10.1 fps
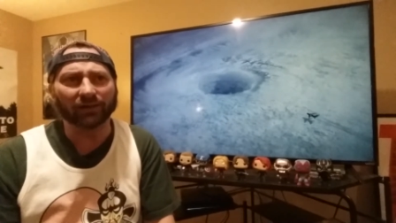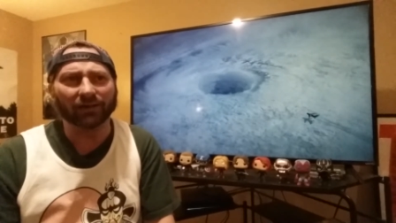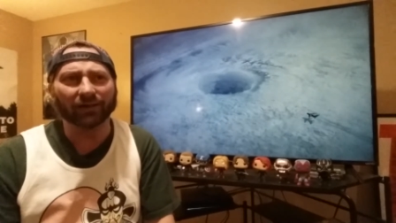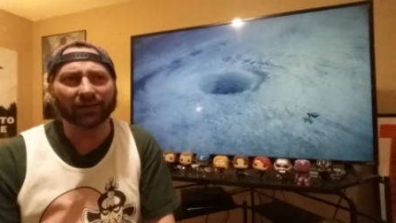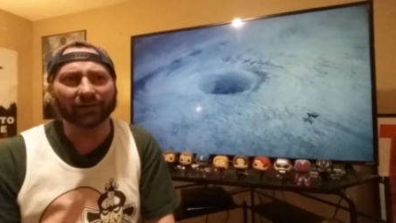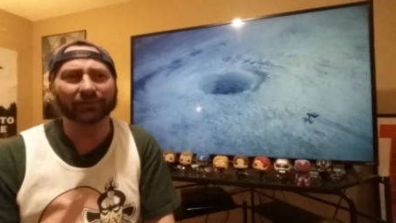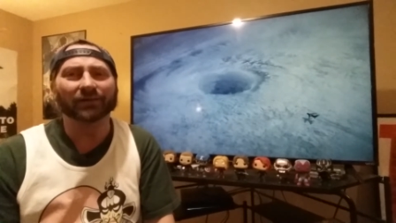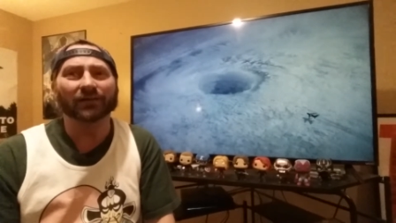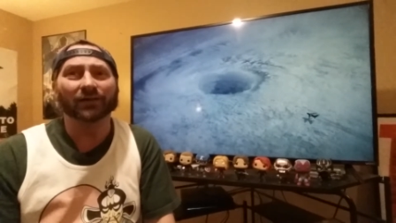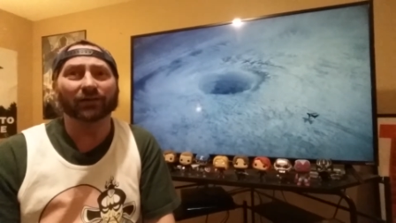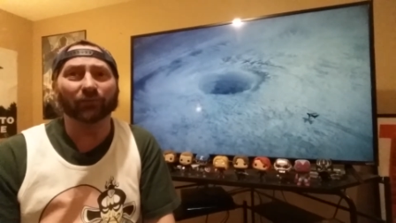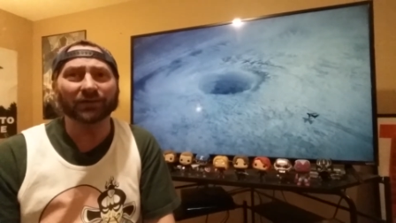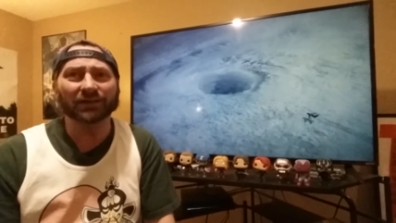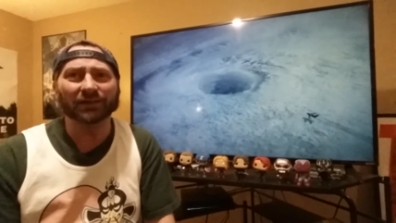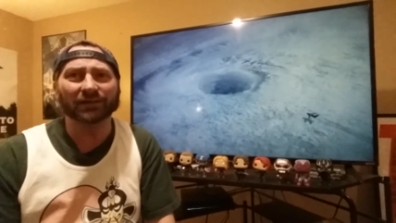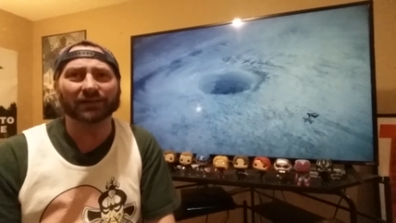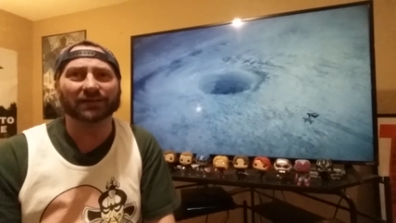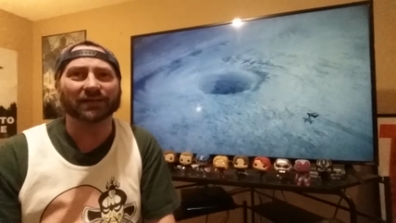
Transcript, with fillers: Uh, the one kid gets